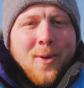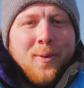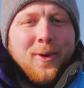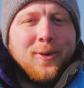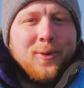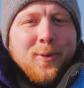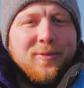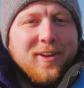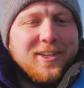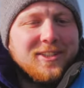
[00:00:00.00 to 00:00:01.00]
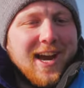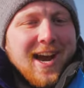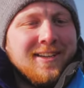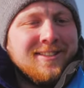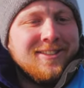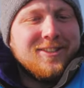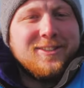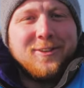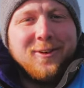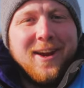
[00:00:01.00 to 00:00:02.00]
What a cool fish, guys.
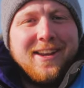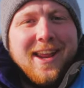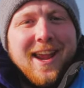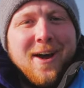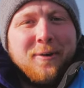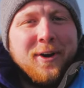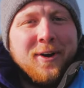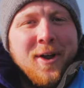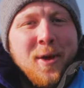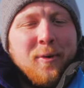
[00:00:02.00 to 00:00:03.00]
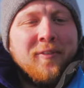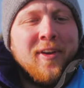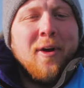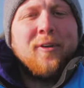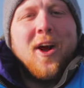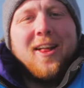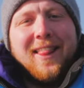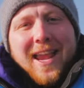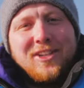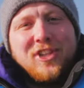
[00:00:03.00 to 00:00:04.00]
Just a great day out here. We've now caught
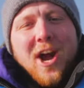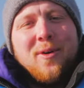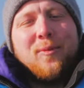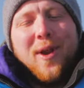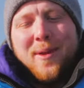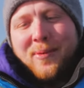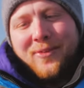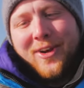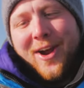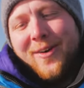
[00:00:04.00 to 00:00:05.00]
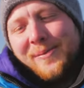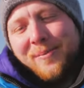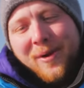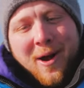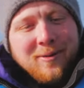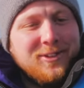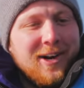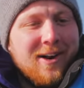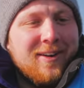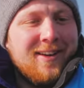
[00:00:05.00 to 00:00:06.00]
lake trout, rainbow trout, and brown
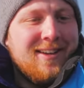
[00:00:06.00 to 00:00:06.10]
trout.